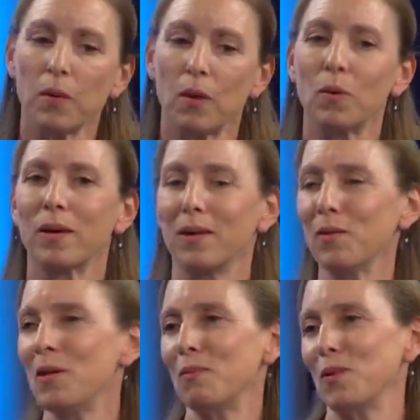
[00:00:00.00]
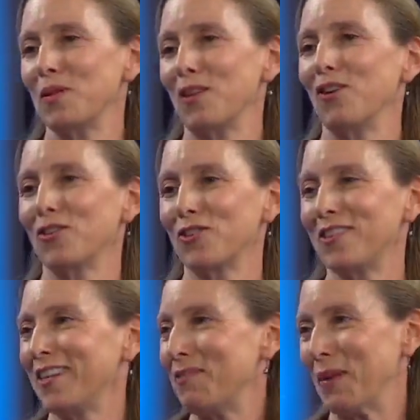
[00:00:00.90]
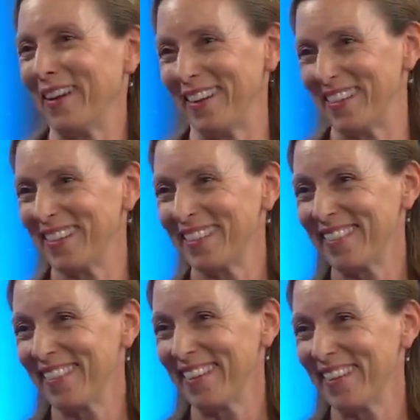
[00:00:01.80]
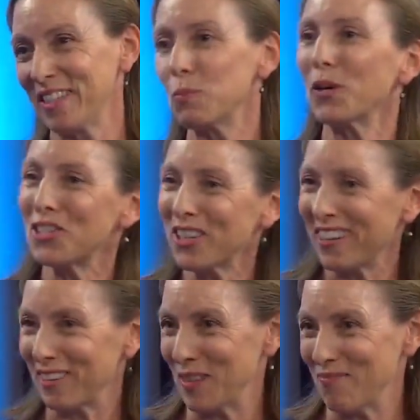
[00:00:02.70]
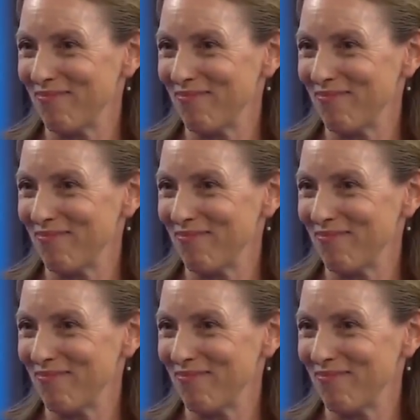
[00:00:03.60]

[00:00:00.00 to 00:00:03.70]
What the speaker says: that what killed them was an altered state of mind. Depression killed them.